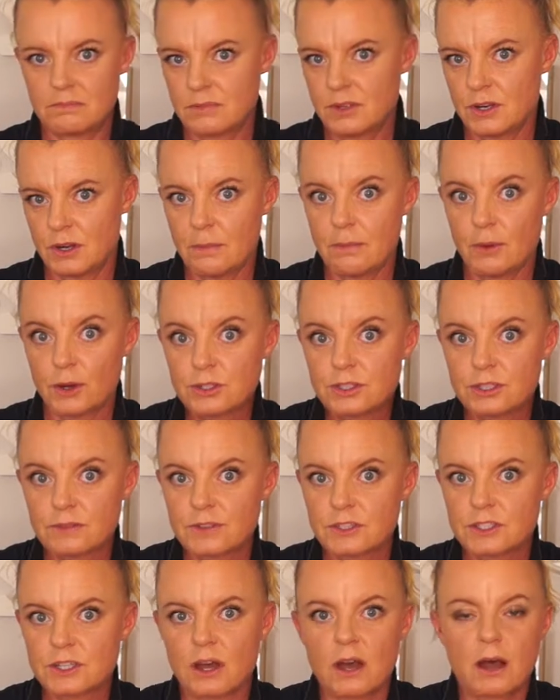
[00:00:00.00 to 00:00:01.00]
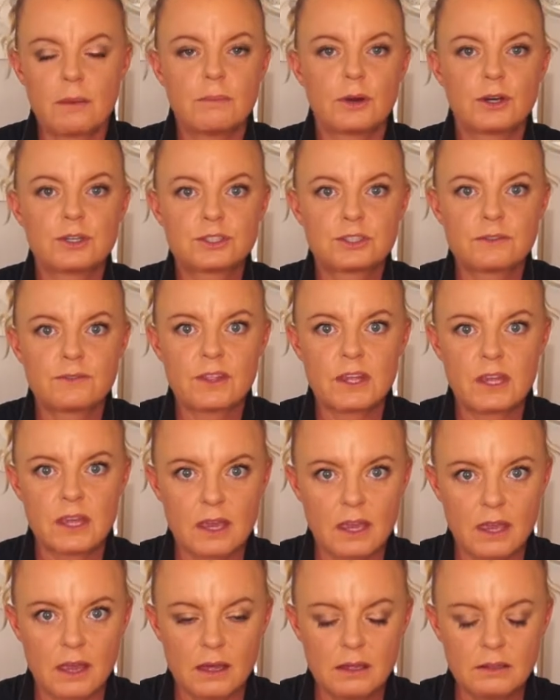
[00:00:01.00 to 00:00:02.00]
the time, most of the
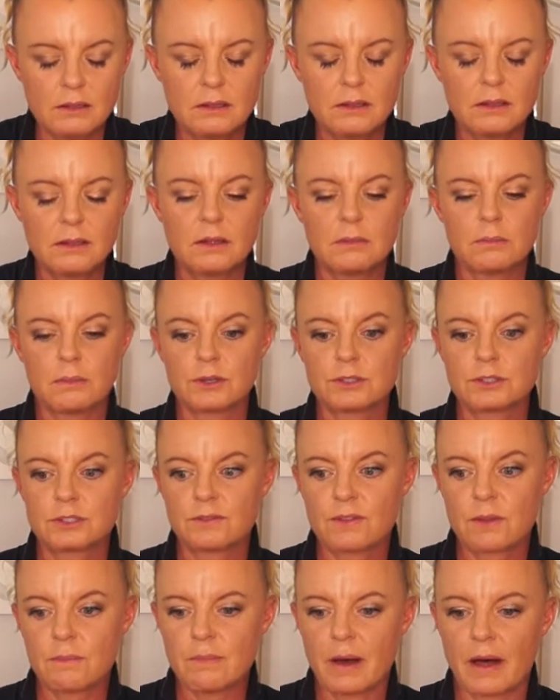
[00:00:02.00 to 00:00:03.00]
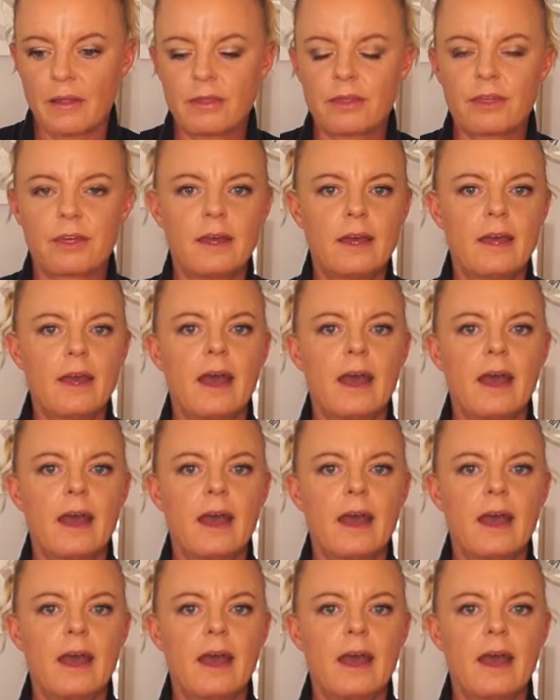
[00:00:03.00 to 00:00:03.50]
year, most of the month,